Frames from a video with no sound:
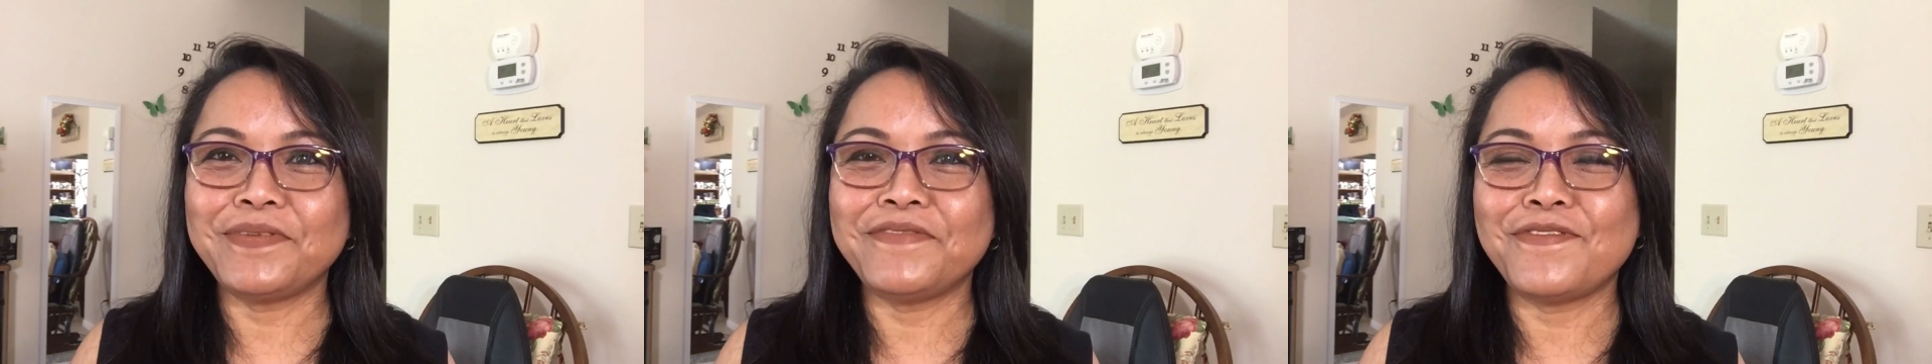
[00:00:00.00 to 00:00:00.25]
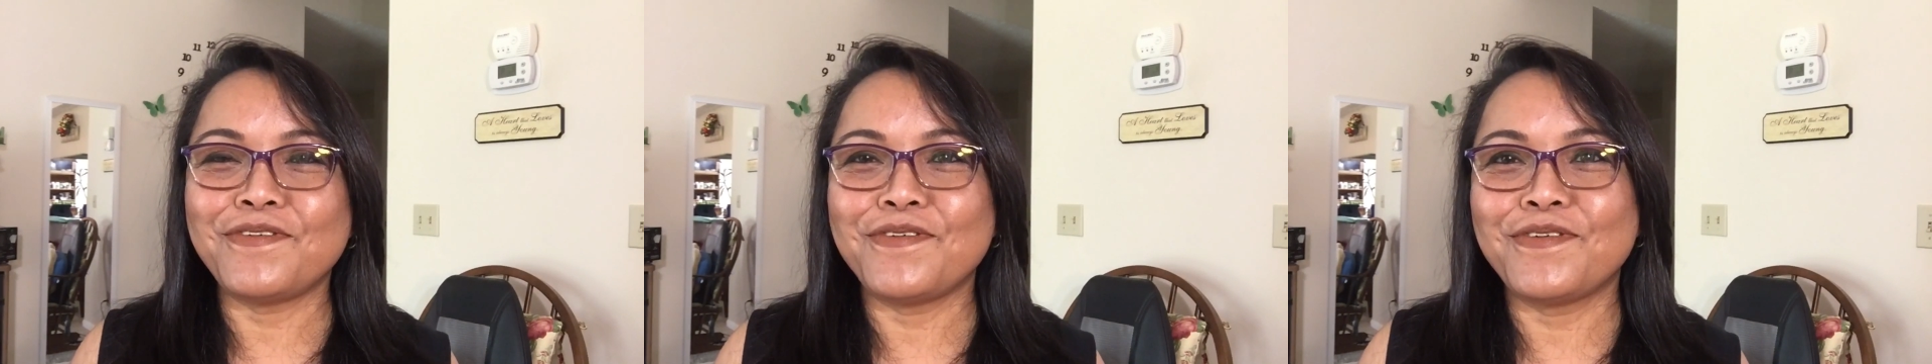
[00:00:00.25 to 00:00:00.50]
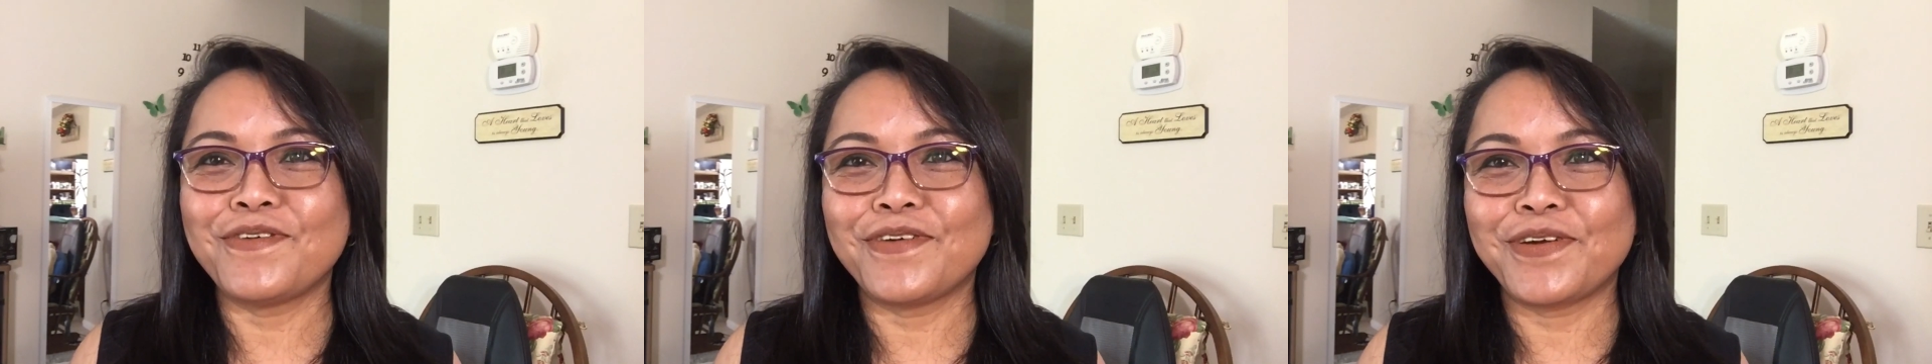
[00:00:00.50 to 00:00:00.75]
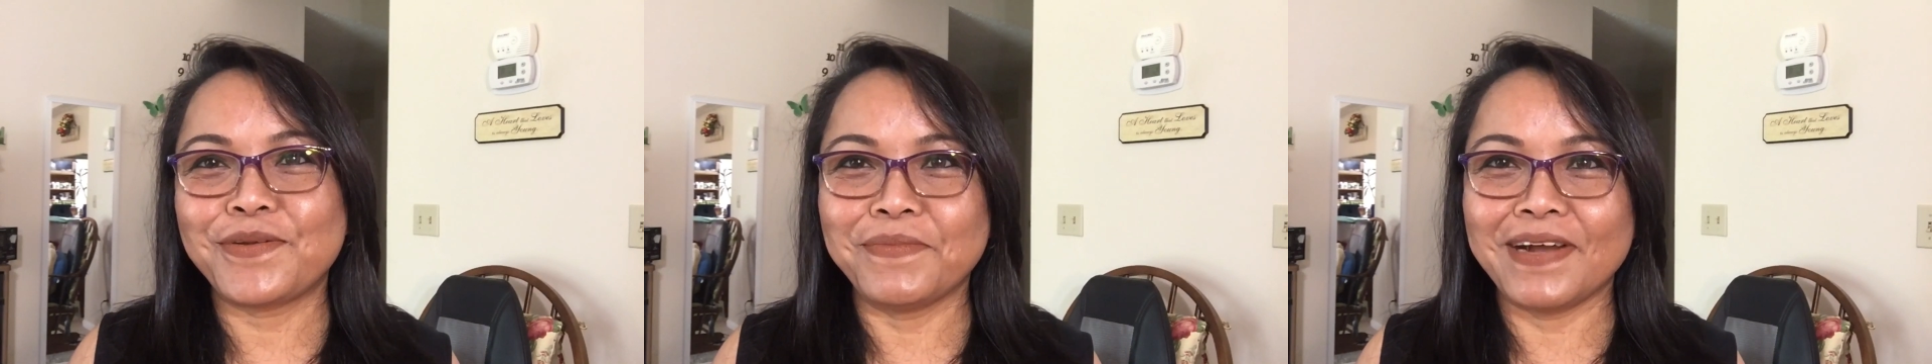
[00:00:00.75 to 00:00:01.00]

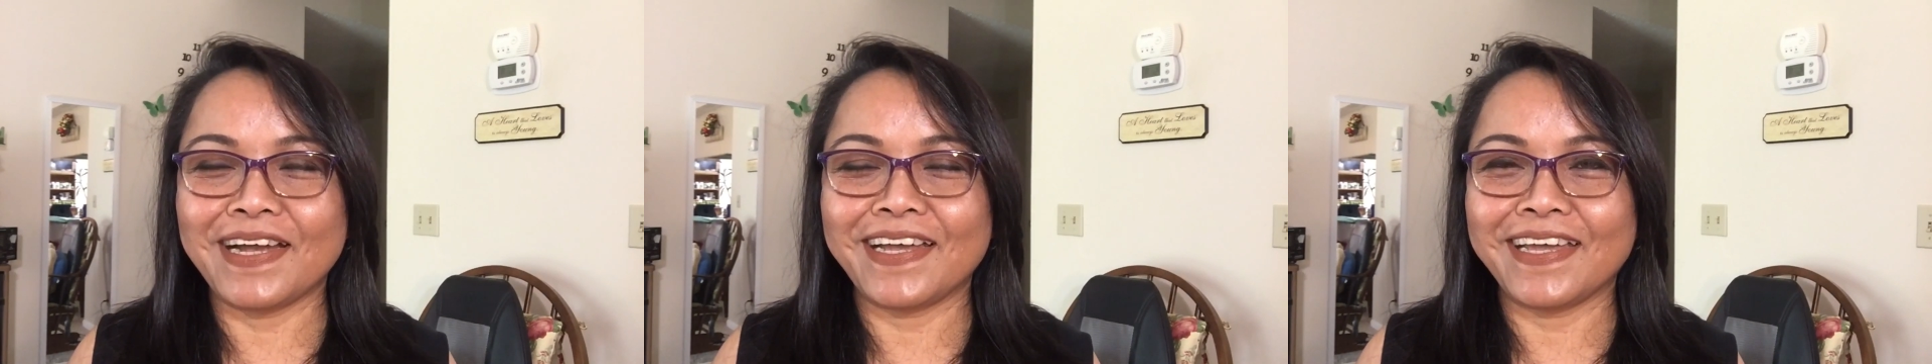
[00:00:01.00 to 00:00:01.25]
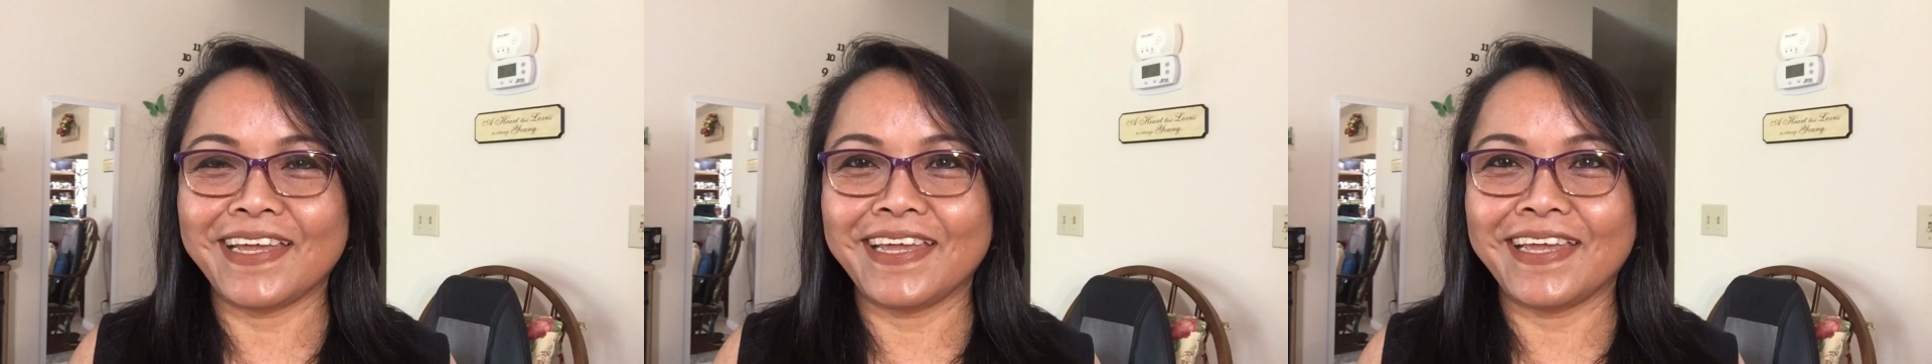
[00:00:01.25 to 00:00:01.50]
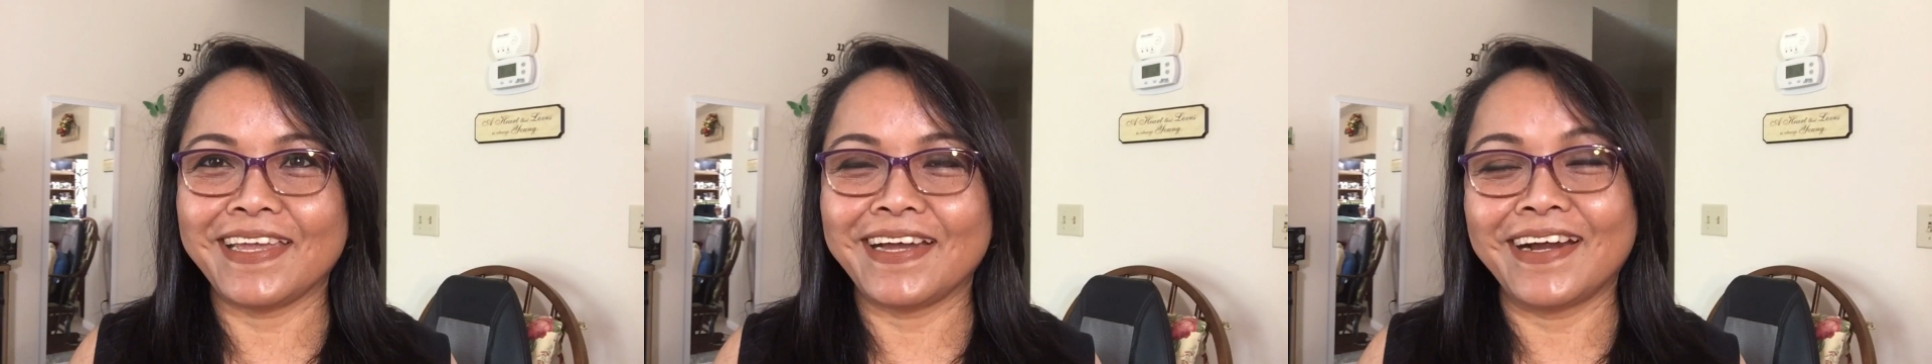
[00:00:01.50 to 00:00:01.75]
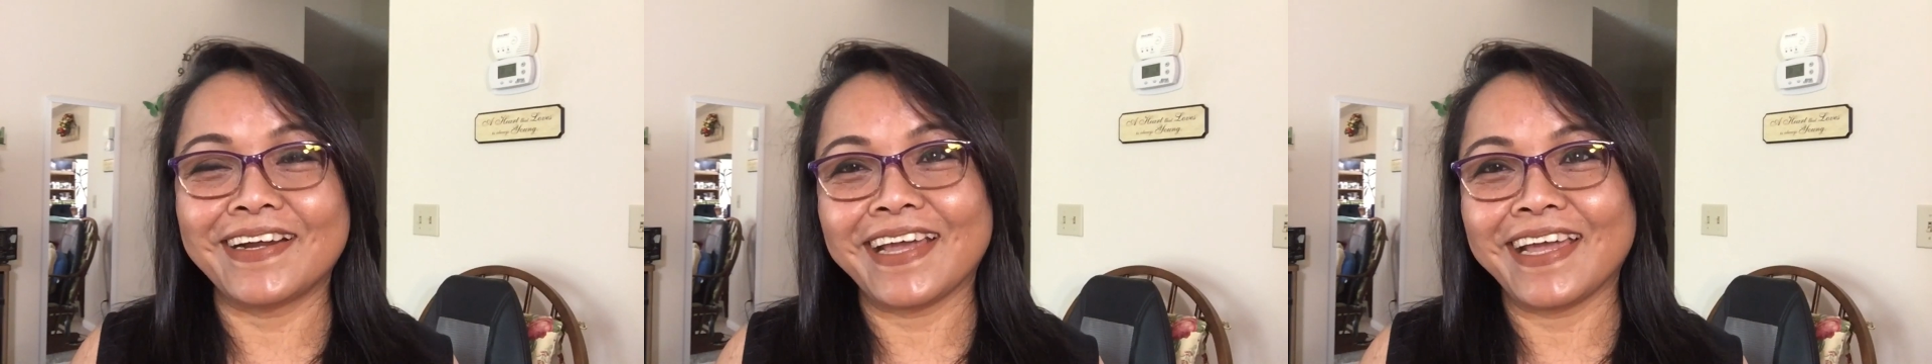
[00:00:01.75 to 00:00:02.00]
before
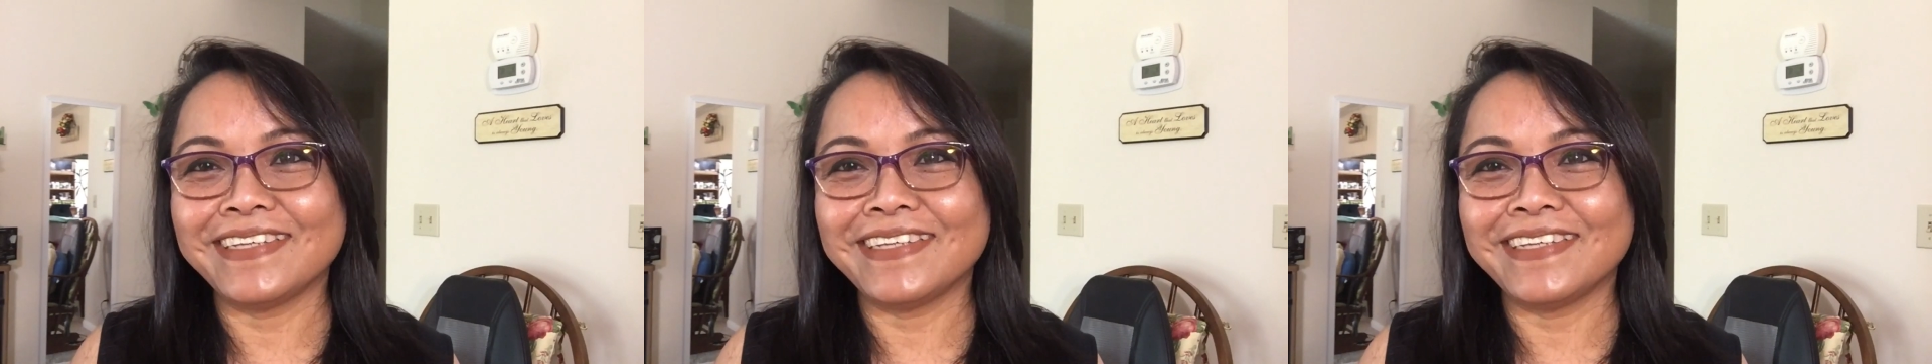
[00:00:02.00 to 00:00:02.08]
our